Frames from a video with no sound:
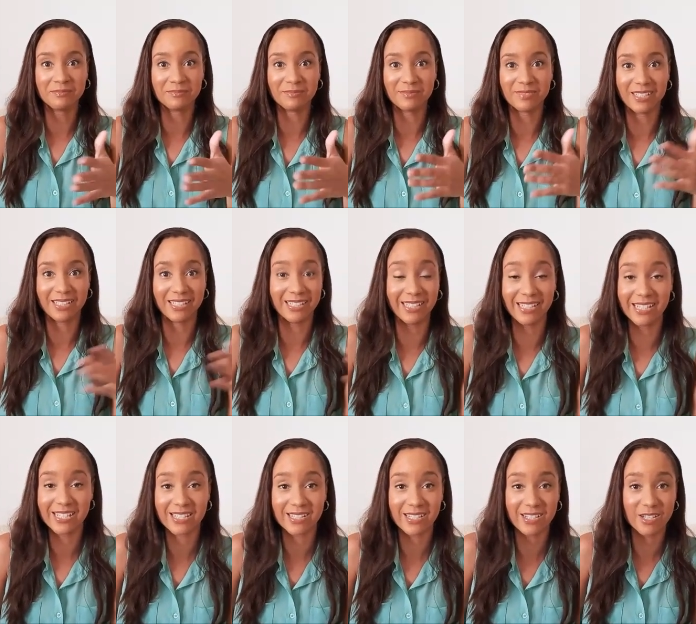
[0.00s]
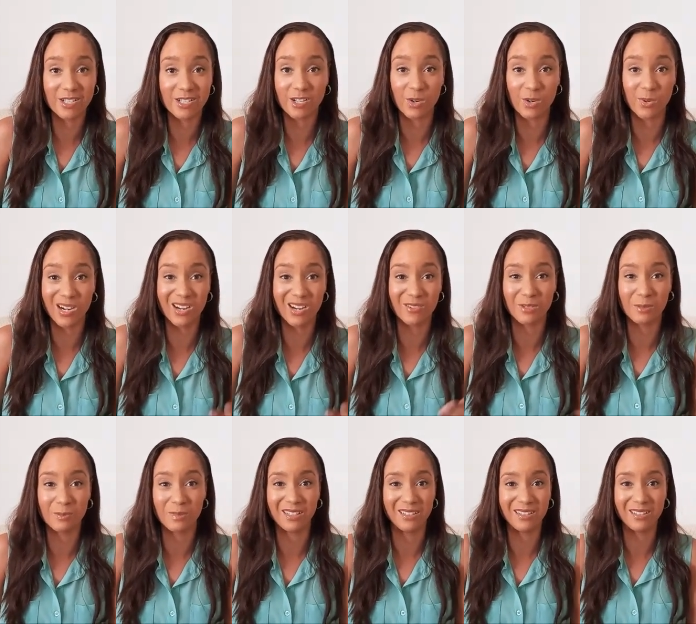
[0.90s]
in the distance or whatever,
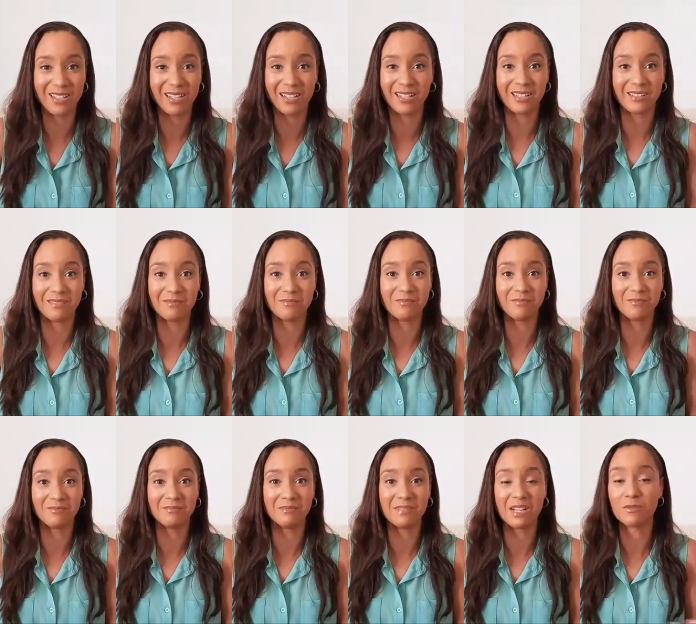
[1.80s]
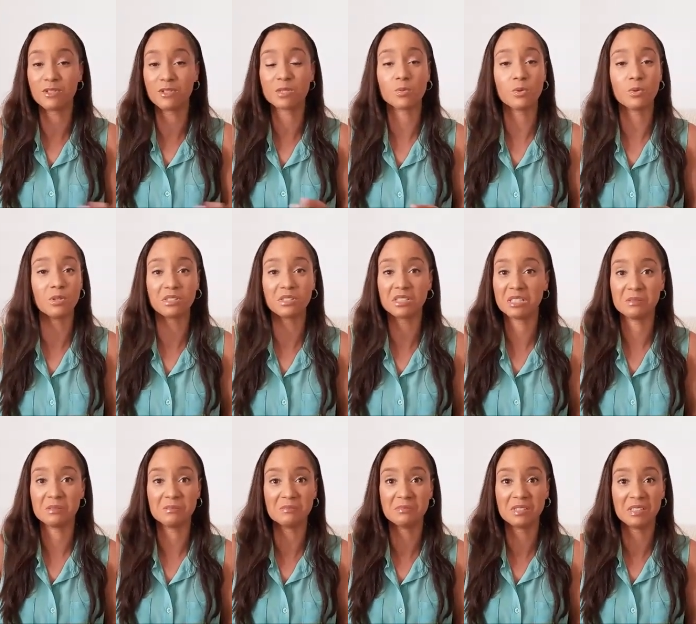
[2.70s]
but I never spoke to
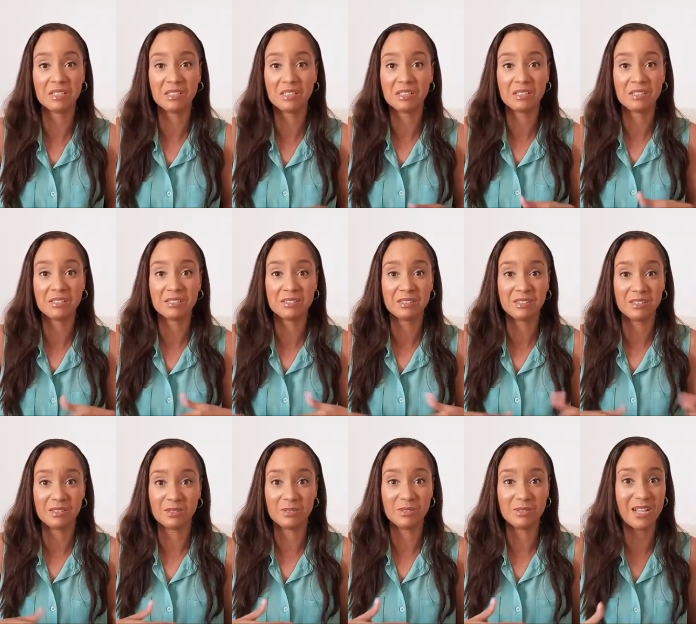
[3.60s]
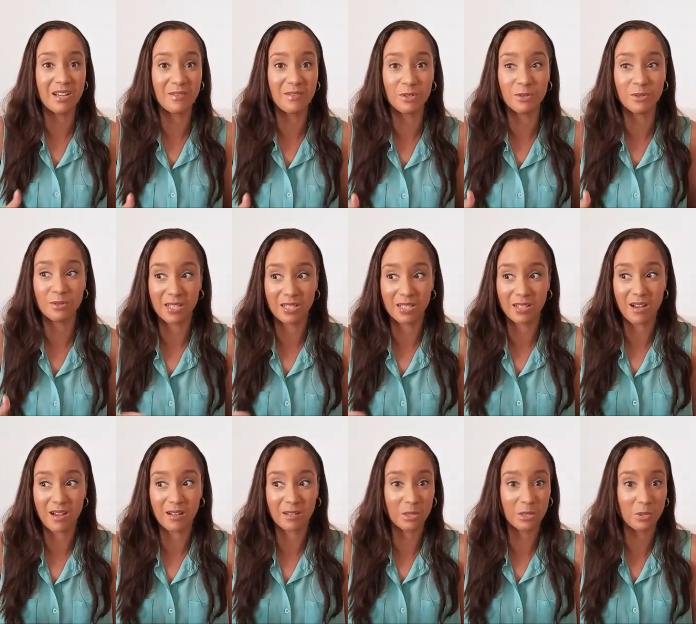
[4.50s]
him, you know, never really
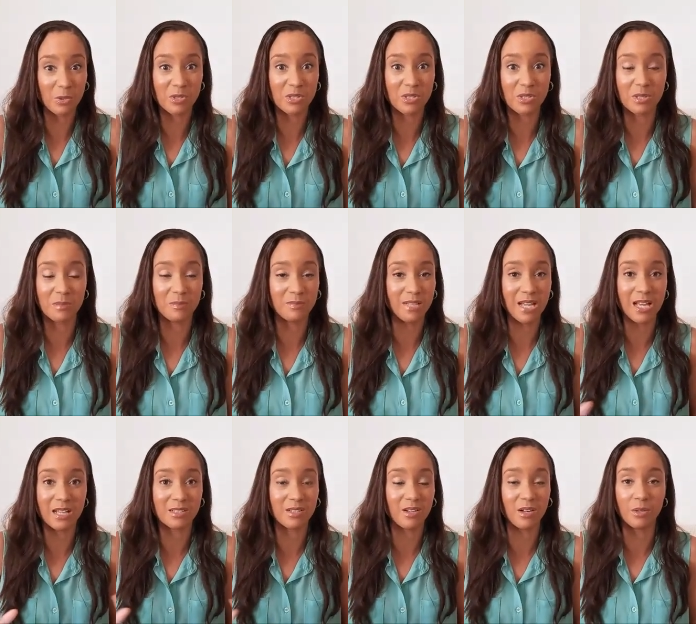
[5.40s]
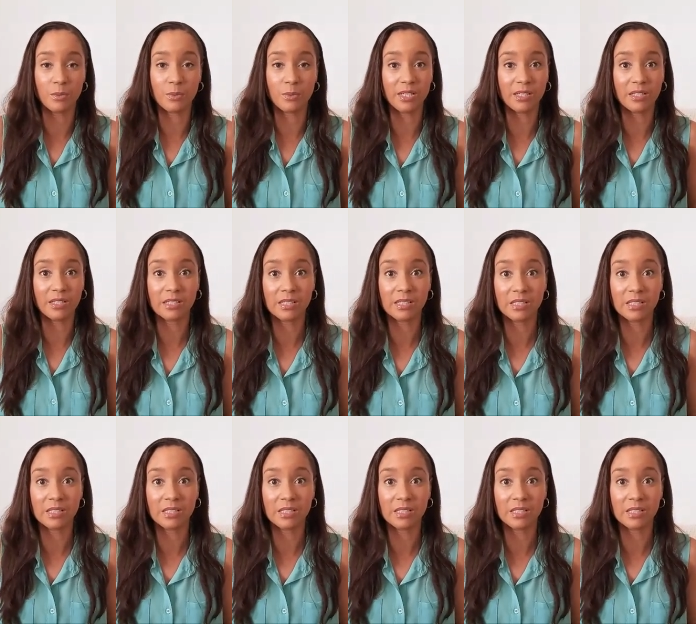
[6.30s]
got close to him, that sort of way.